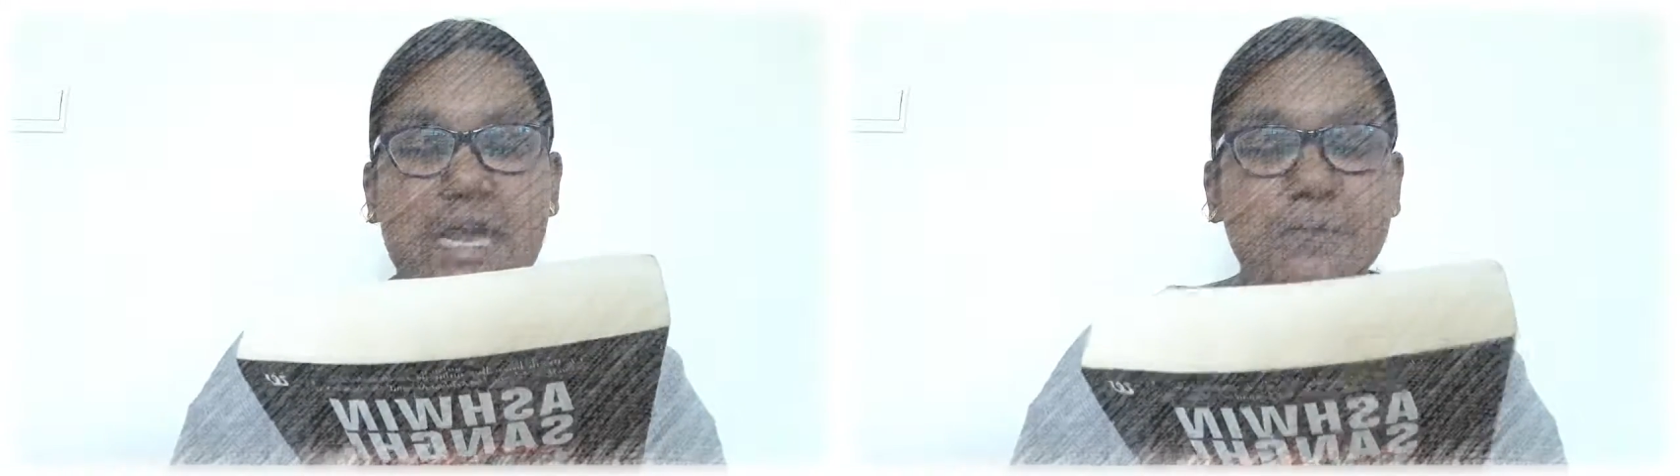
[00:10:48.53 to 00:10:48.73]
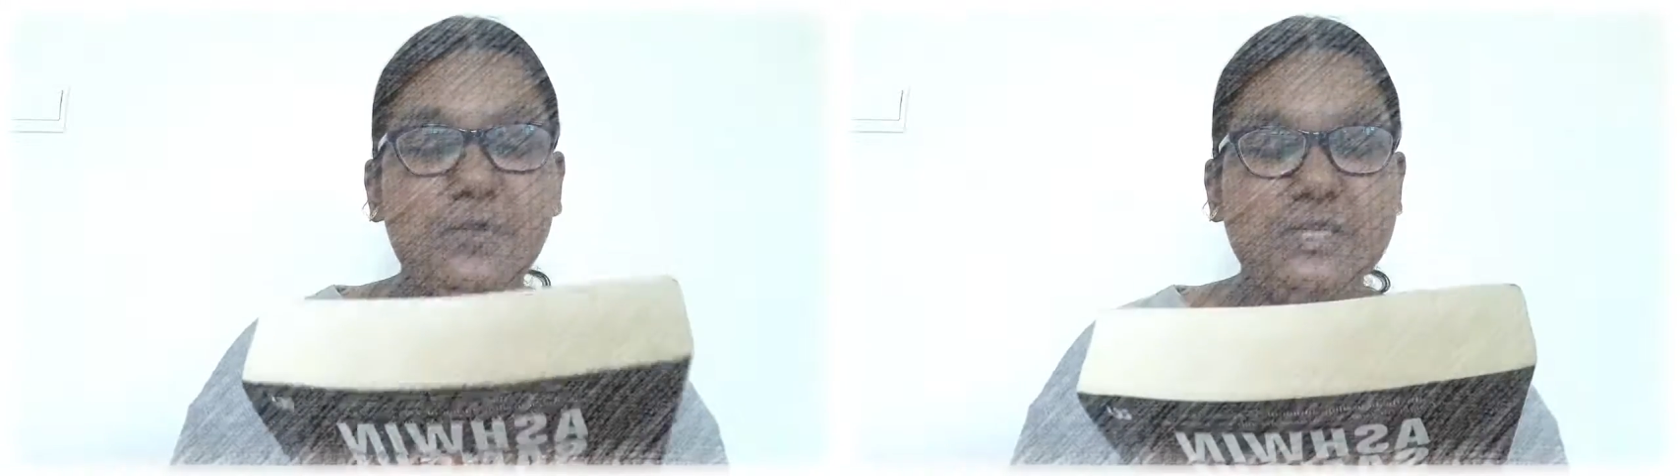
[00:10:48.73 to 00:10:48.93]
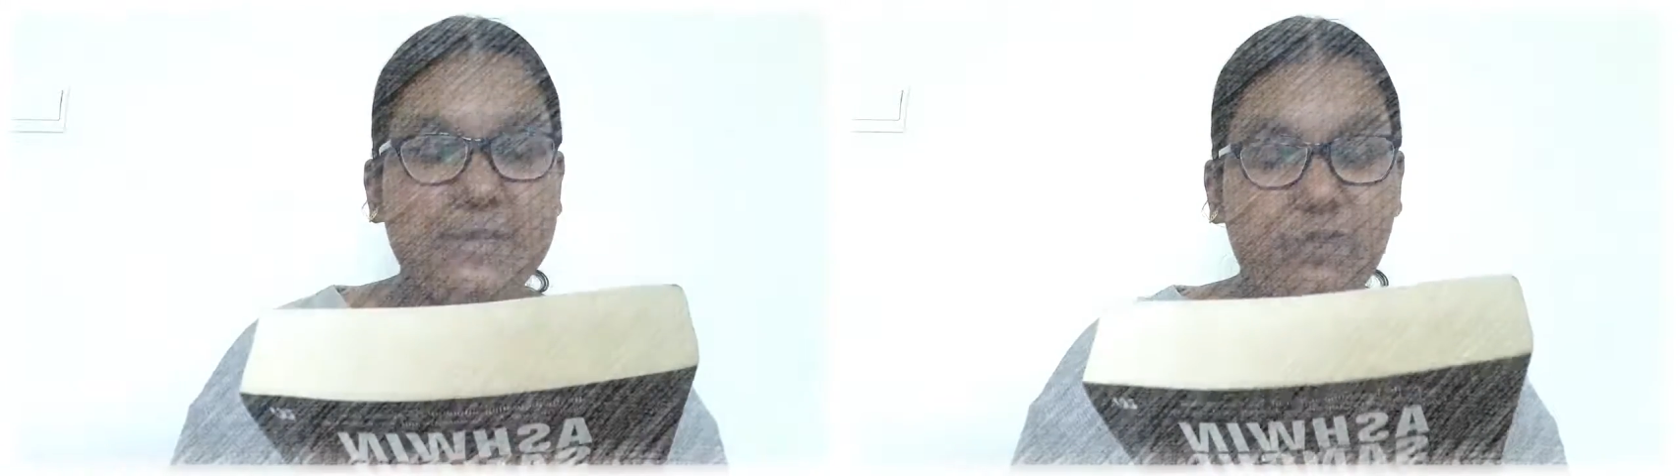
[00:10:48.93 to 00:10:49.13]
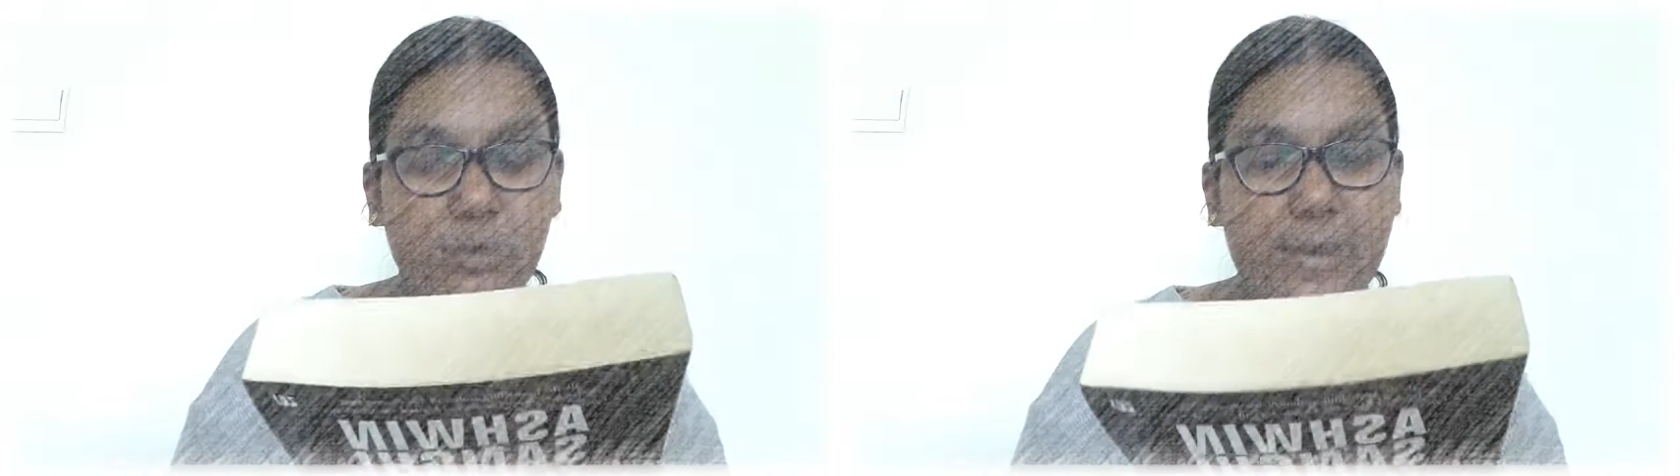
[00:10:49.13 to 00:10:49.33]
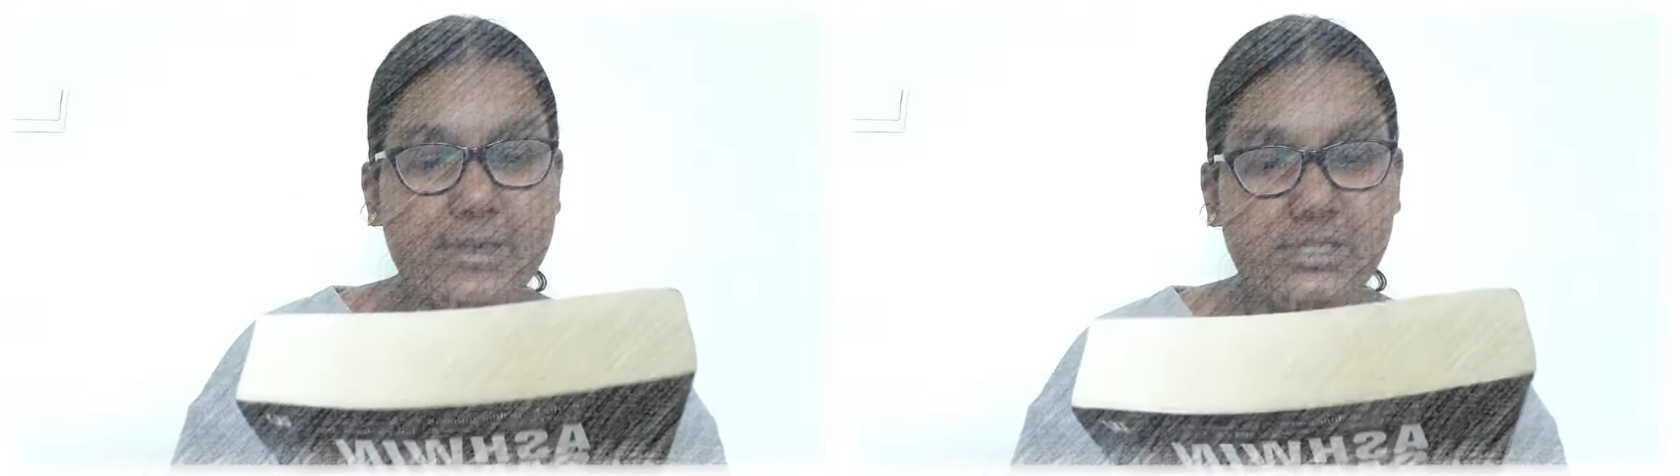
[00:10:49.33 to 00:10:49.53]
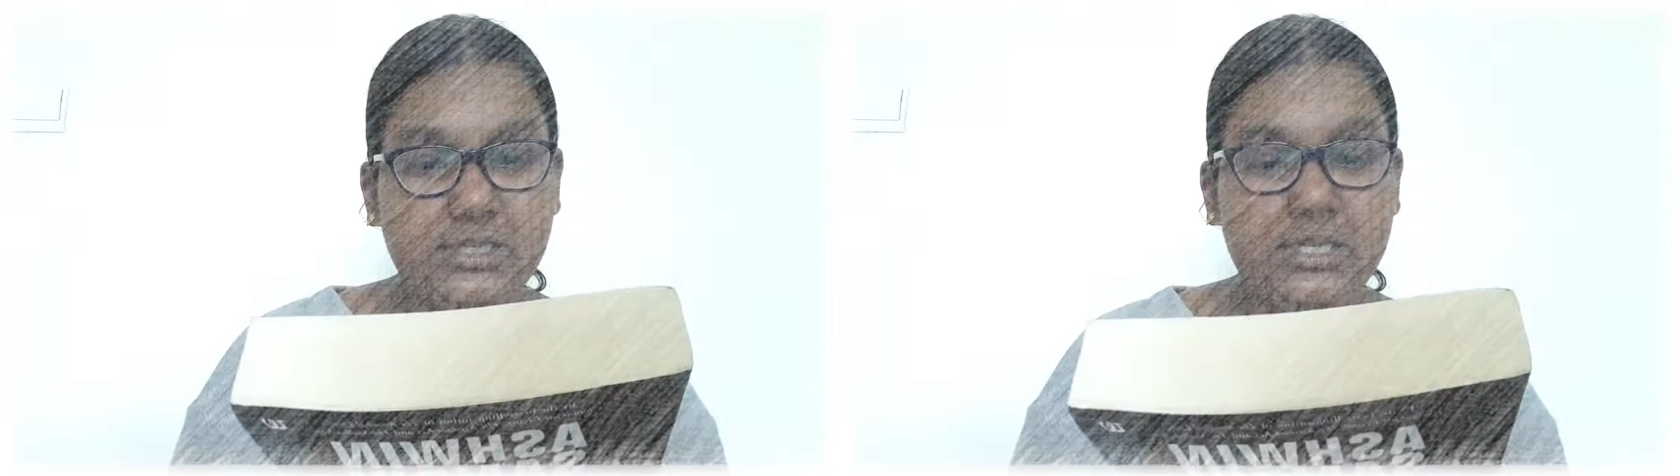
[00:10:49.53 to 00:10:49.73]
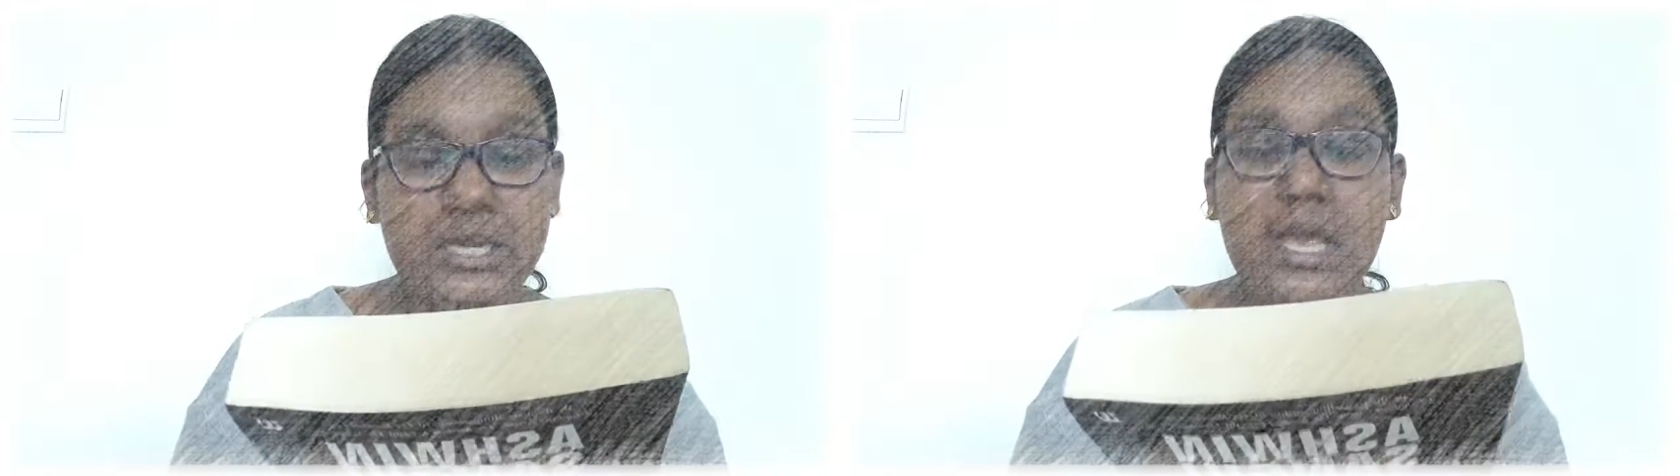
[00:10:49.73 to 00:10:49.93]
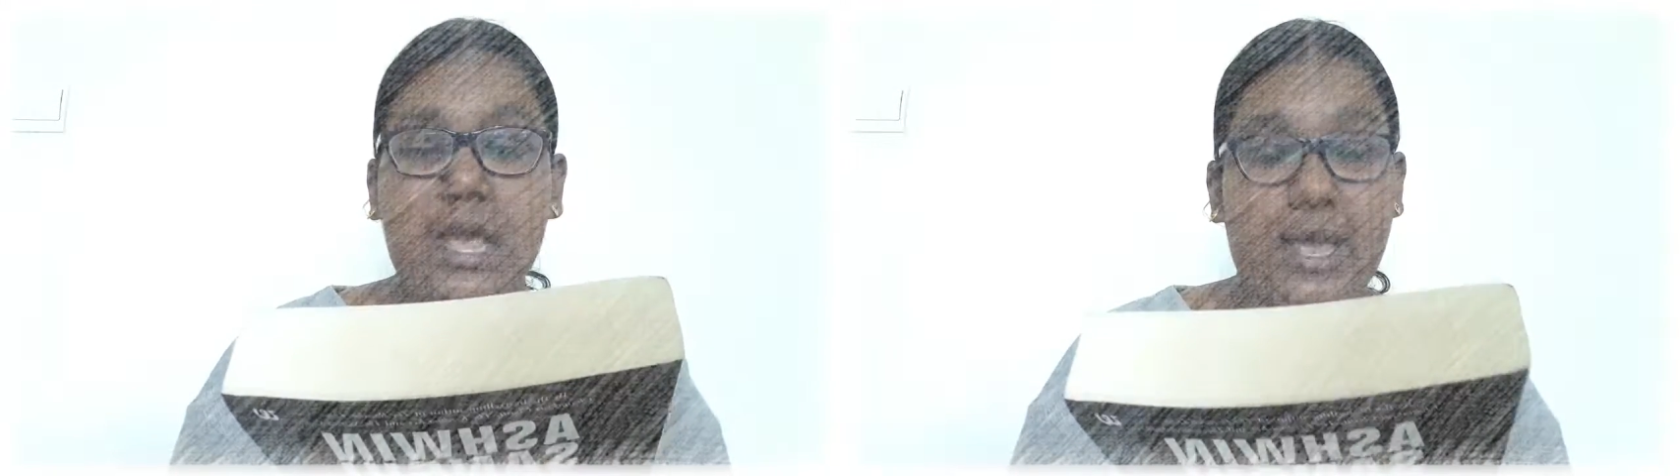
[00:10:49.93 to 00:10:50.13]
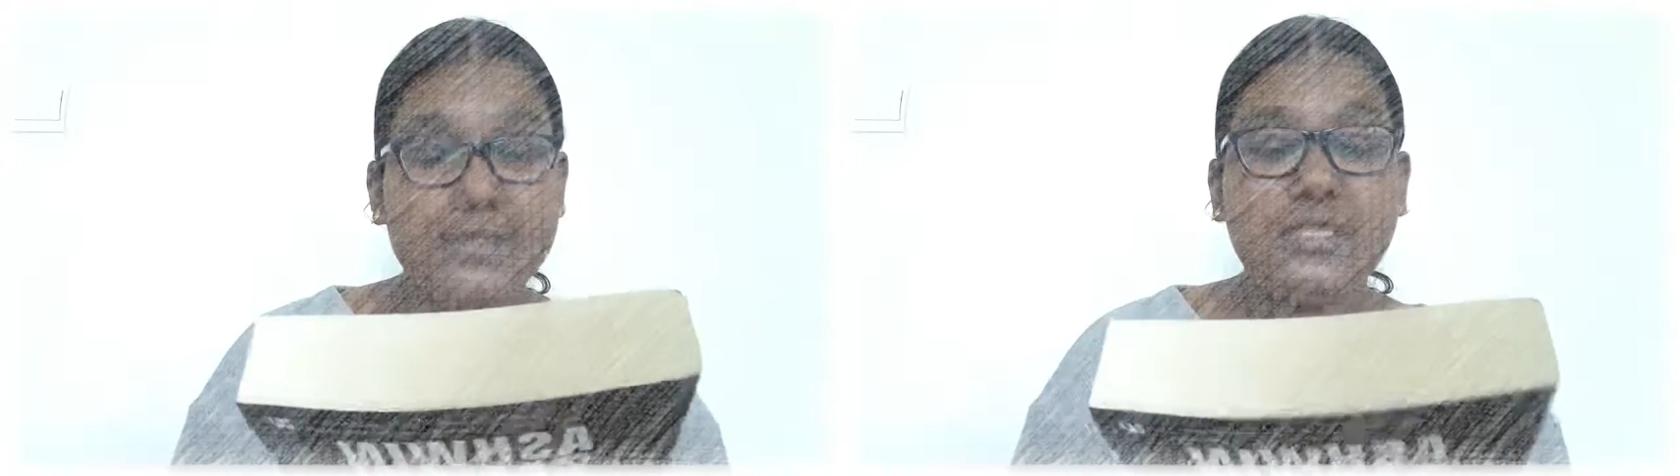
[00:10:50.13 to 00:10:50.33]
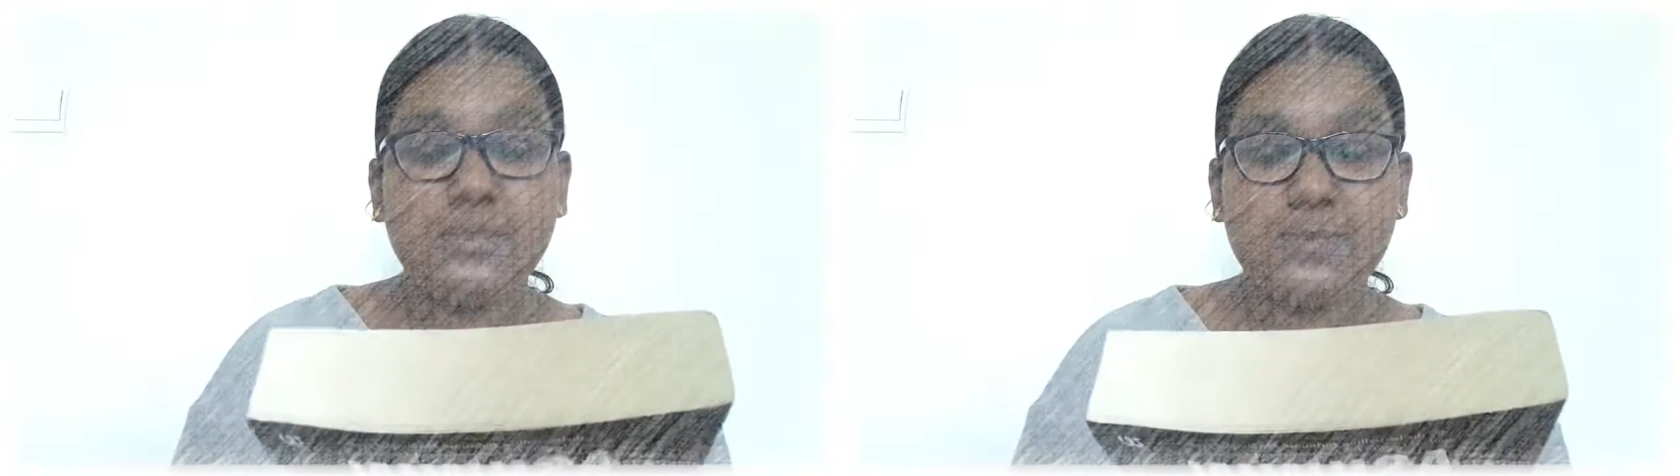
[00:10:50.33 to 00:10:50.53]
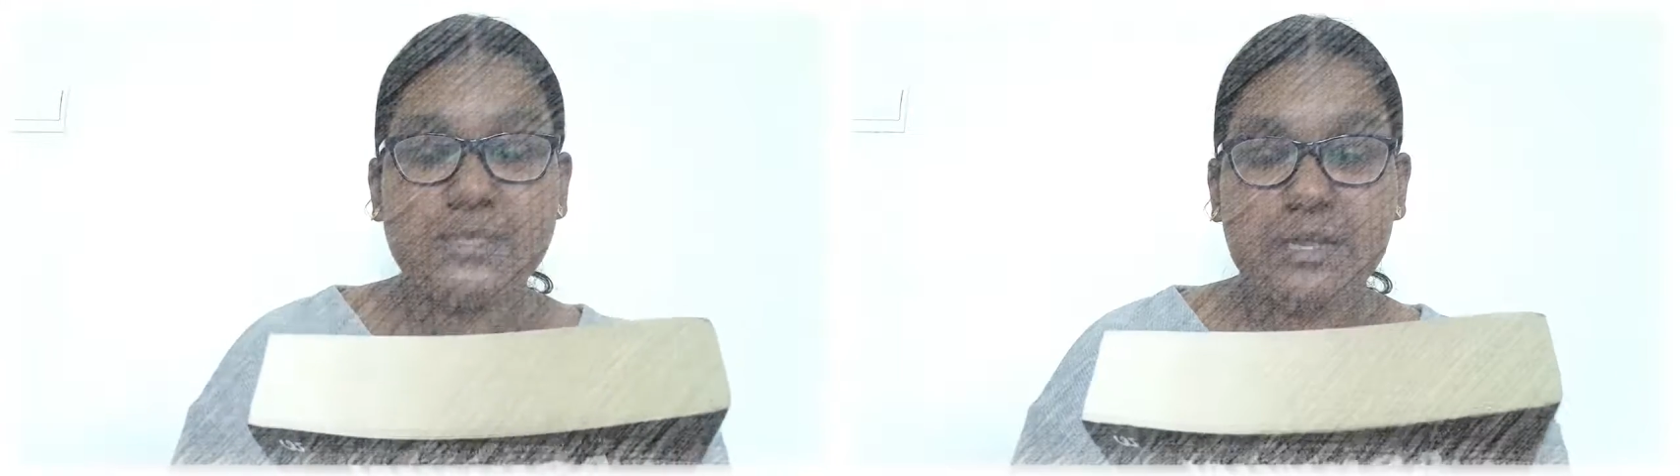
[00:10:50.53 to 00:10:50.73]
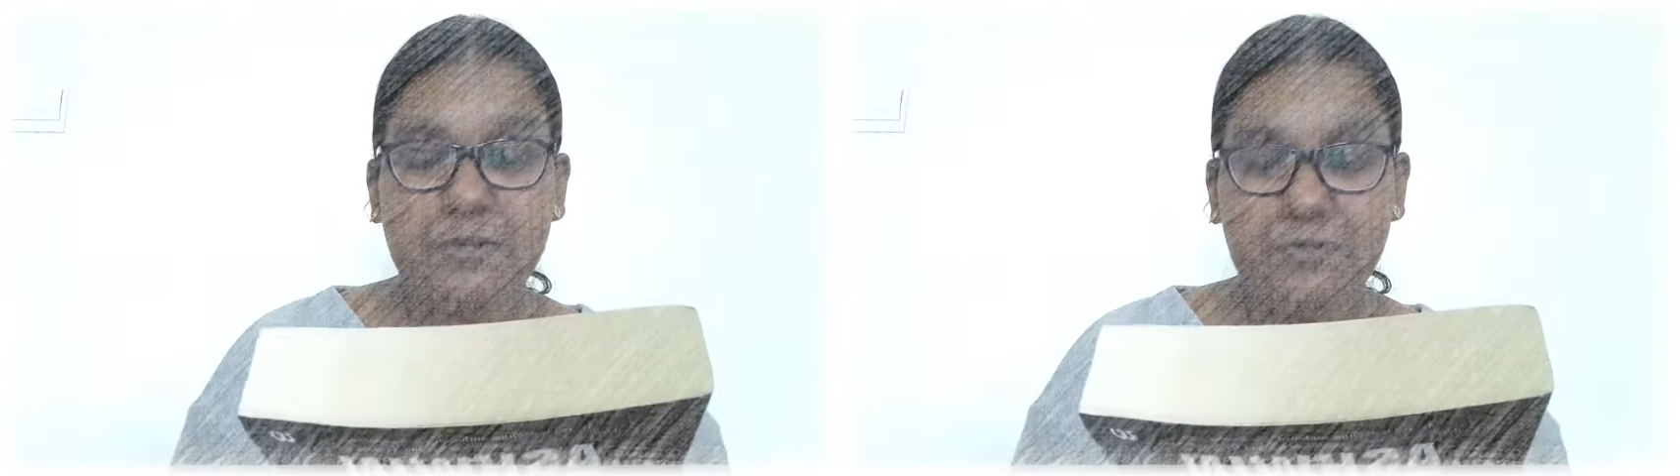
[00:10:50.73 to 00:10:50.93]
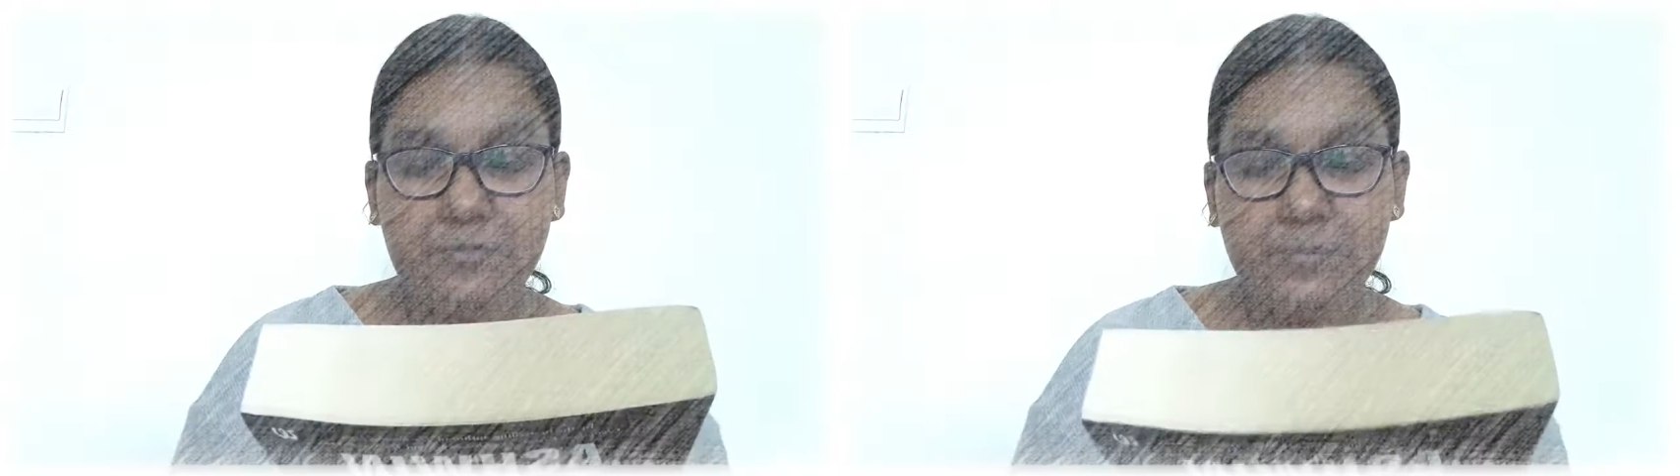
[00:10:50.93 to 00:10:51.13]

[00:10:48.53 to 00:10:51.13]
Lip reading: time to save humanity and himself.